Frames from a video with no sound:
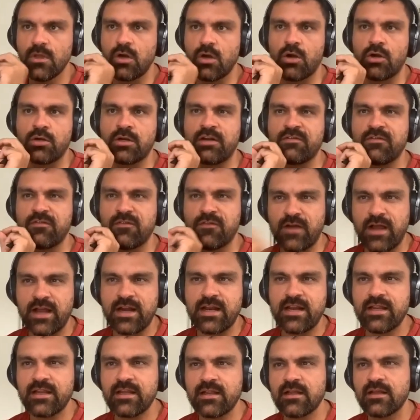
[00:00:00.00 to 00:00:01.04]
are not
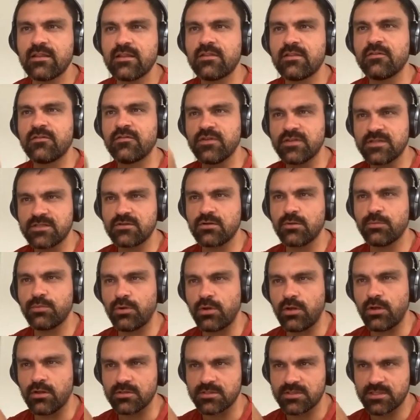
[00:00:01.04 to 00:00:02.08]
fighting the fiscal
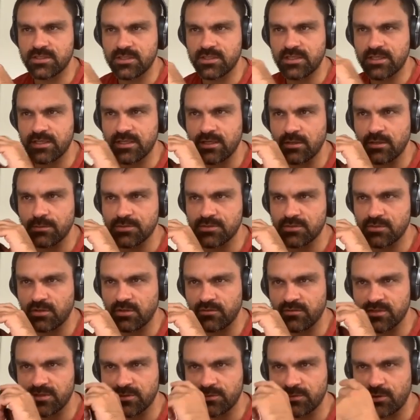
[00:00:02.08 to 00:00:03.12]
policy, can help
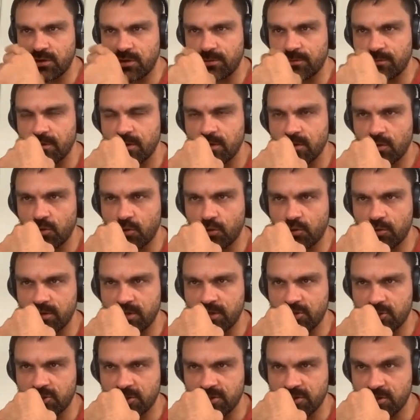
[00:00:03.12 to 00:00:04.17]
solve this problem.
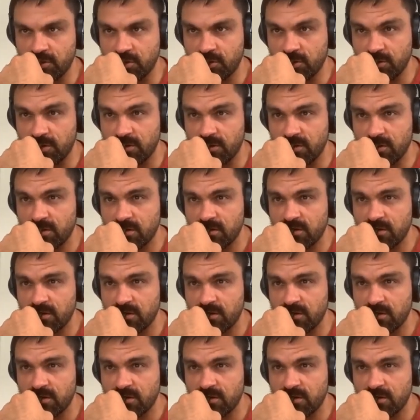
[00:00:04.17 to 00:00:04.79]
Coordination is good.